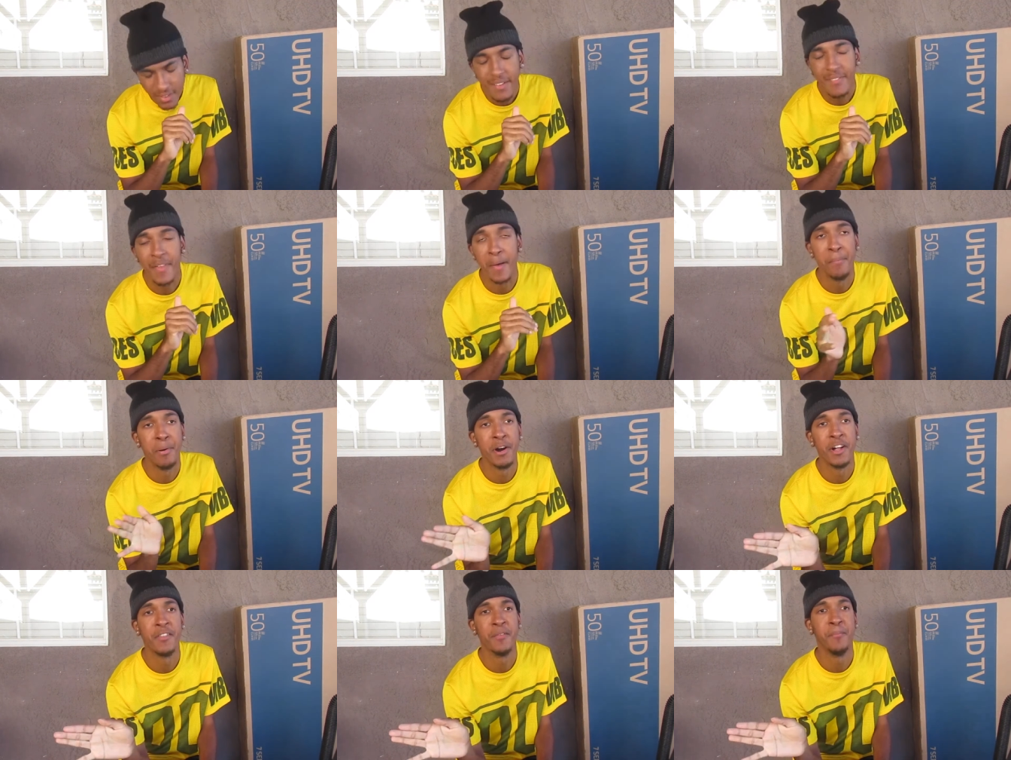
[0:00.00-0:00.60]
They
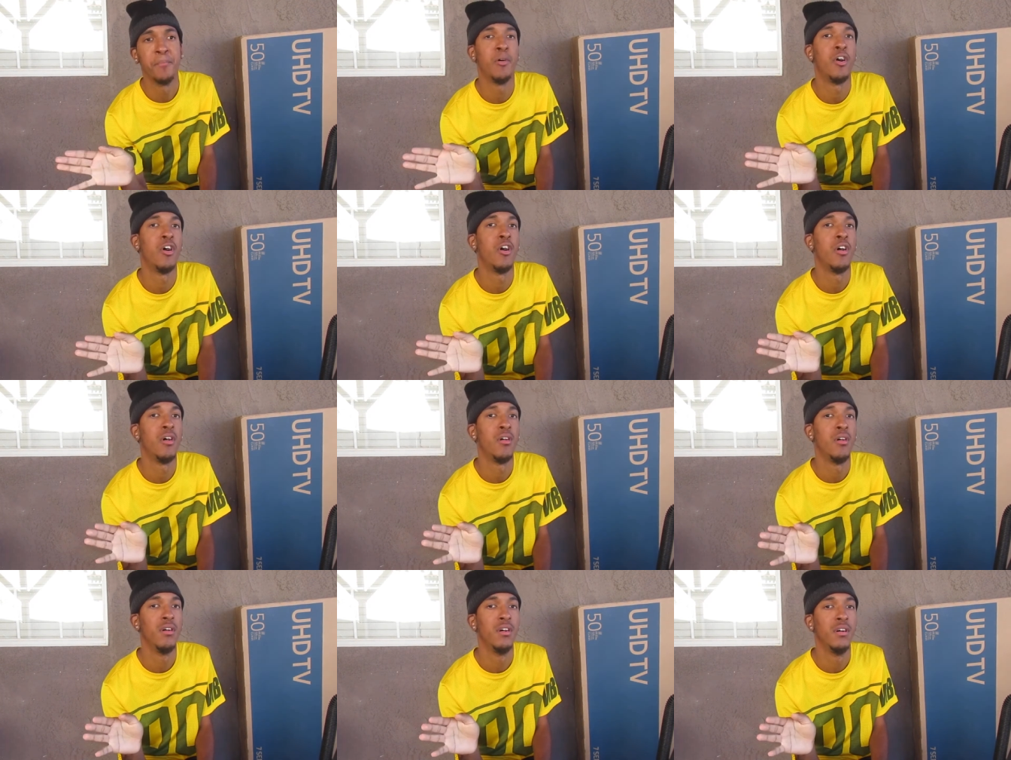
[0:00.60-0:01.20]
punted the
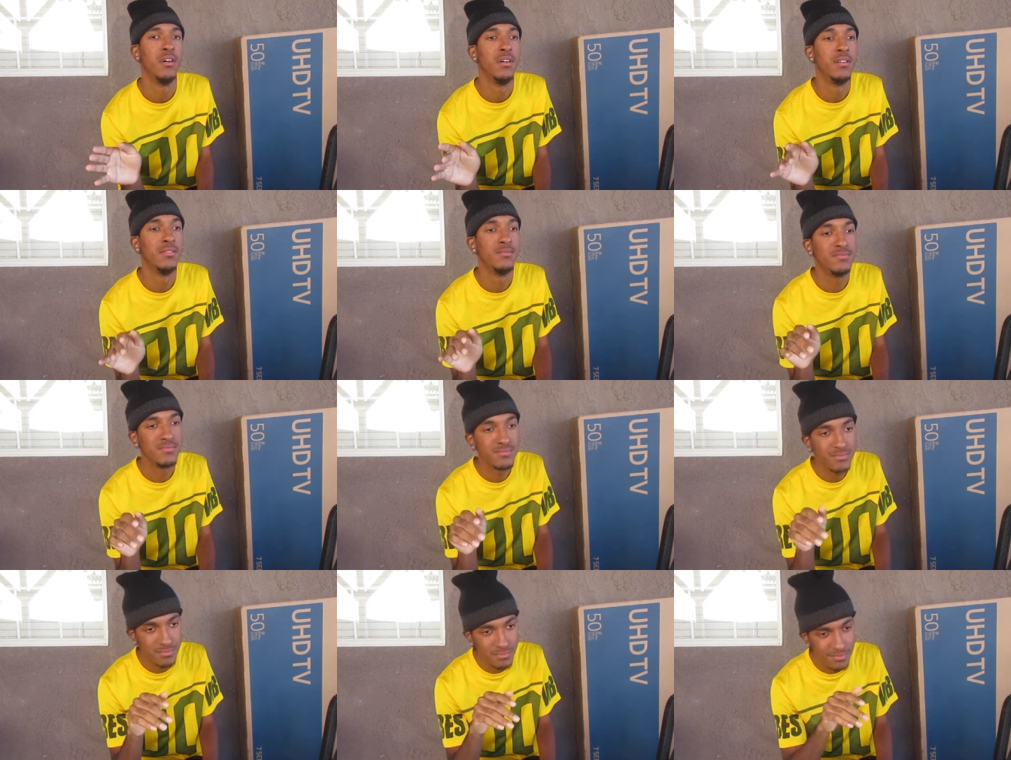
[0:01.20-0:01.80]
ball
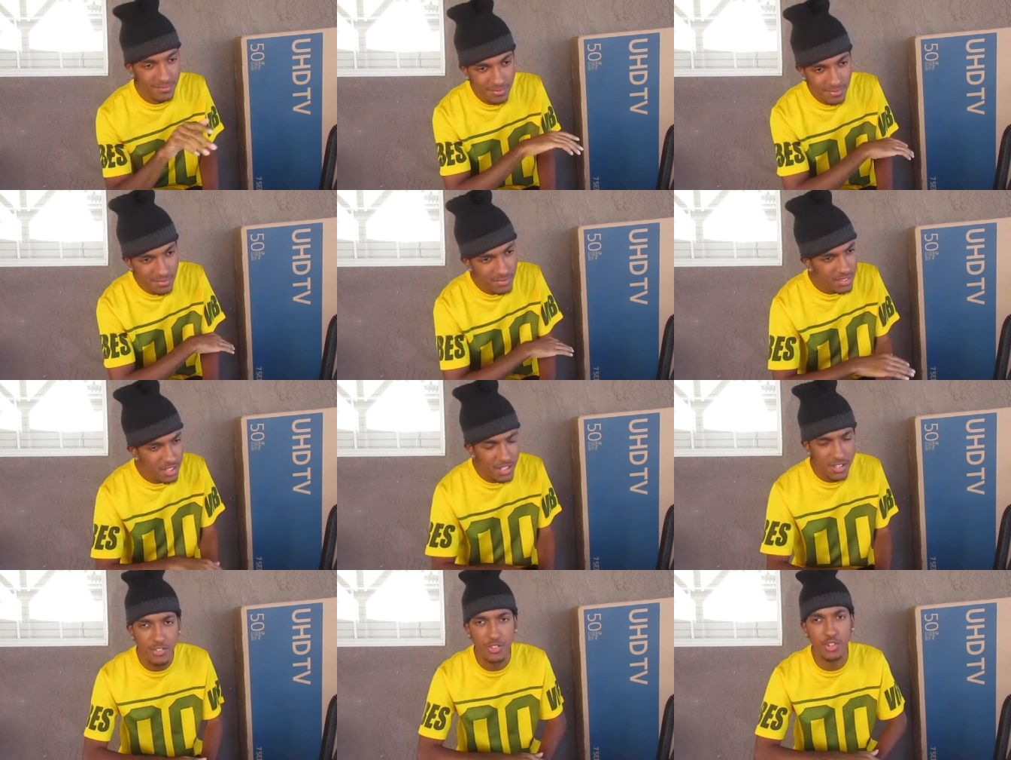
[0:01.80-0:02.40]

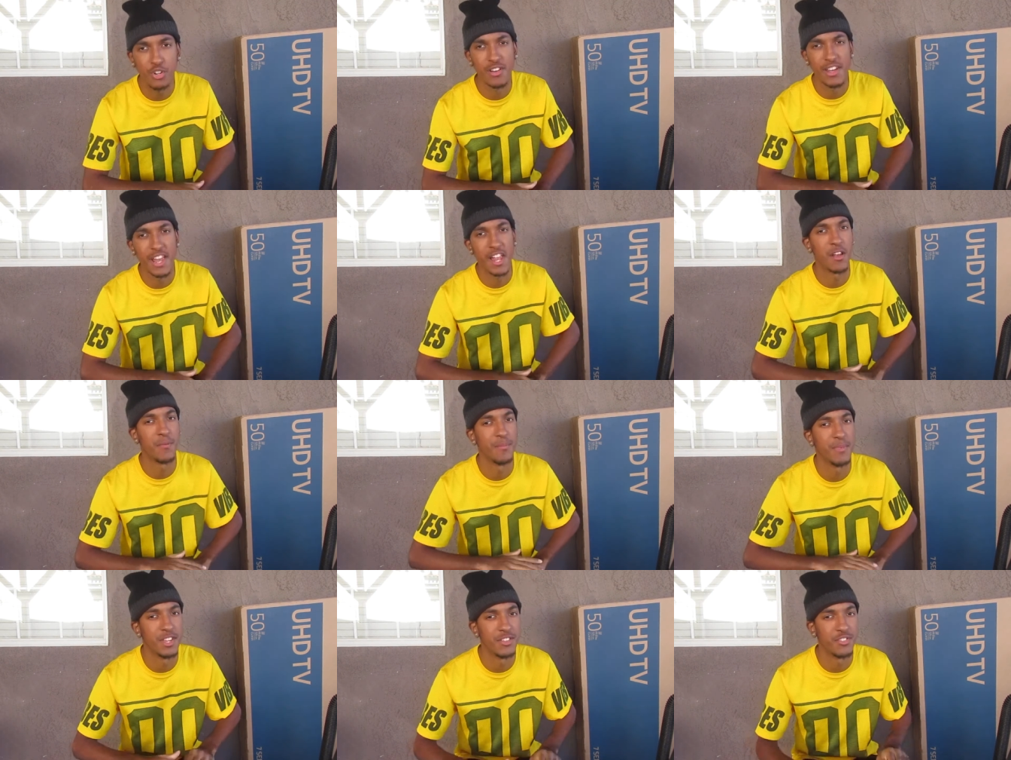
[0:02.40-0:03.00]
Julian
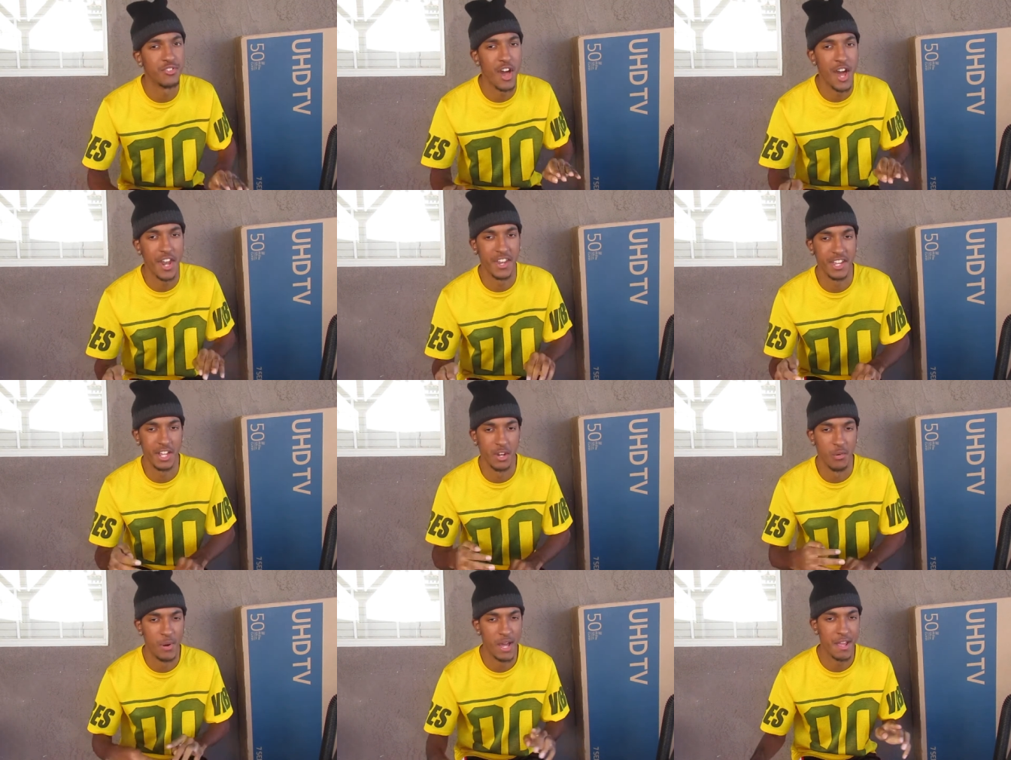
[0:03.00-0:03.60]
Edelman is trying
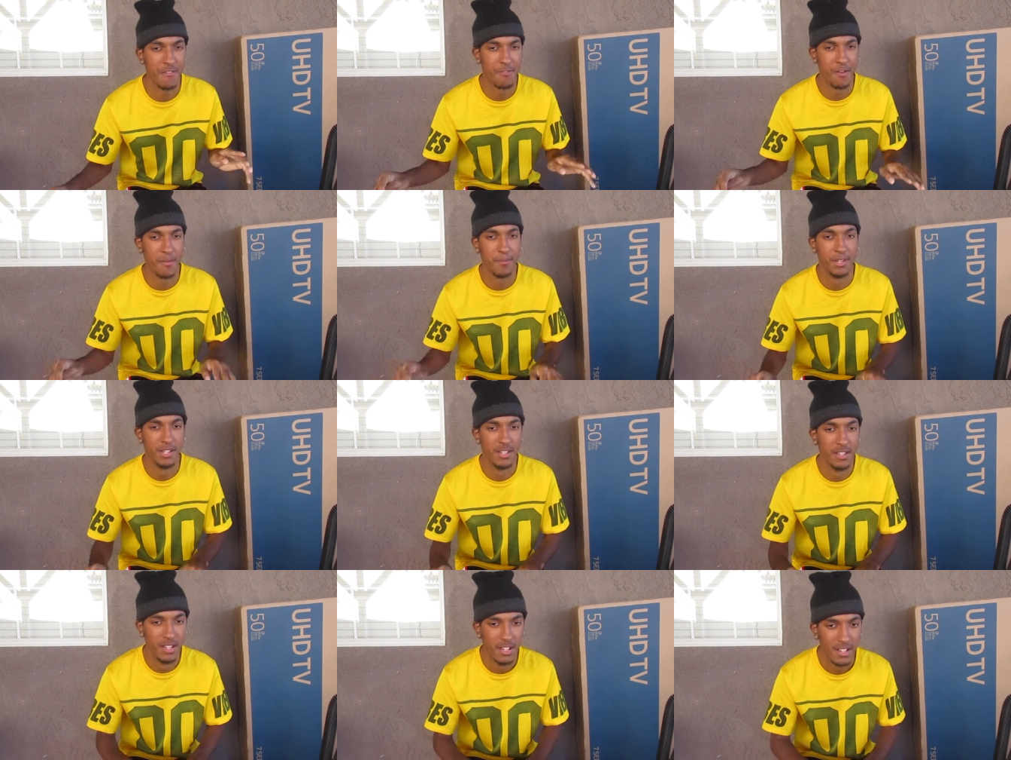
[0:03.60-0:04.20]
to get away from
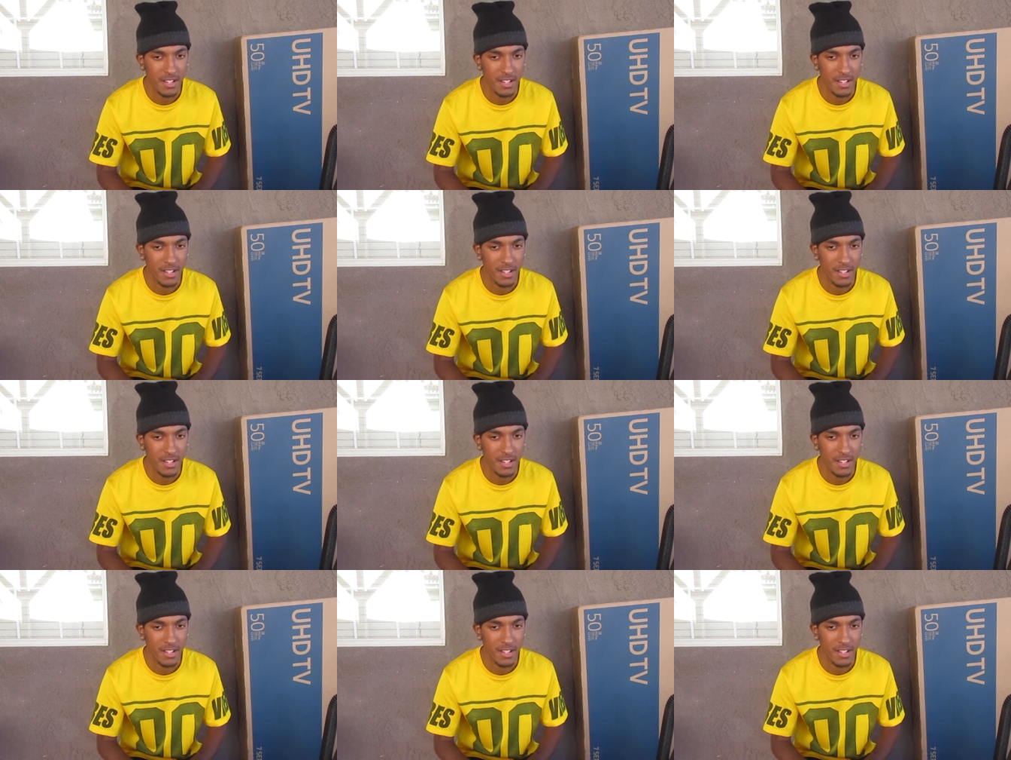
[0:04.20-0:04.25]
it,